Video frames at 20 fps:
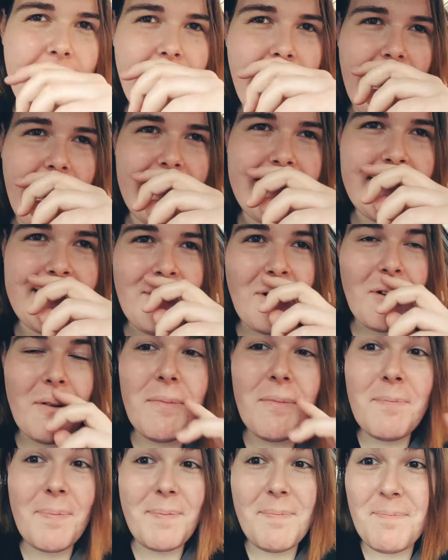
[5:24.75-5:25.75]
It's not
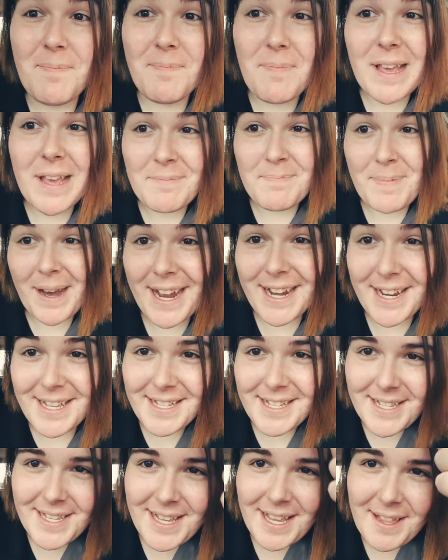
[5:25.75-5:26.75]
as bad
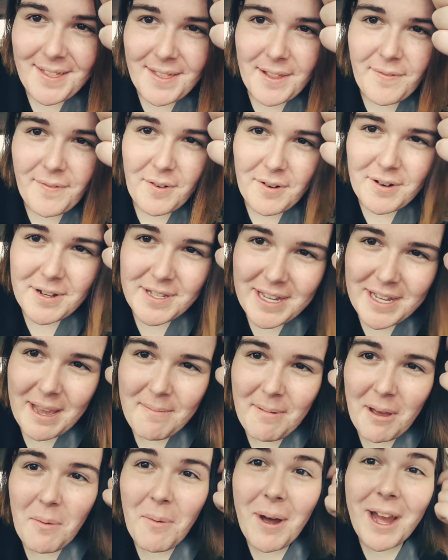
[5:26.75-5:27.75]
as the first
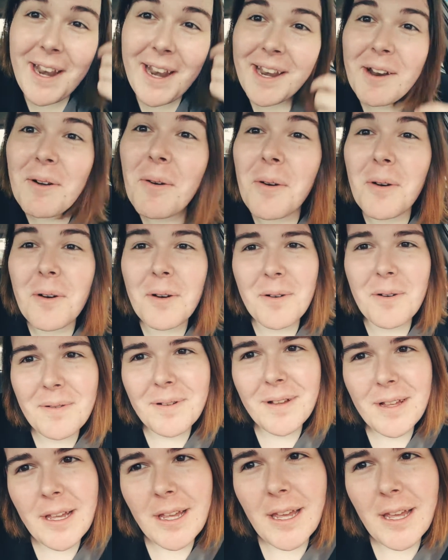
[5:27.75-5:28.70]
time I went, or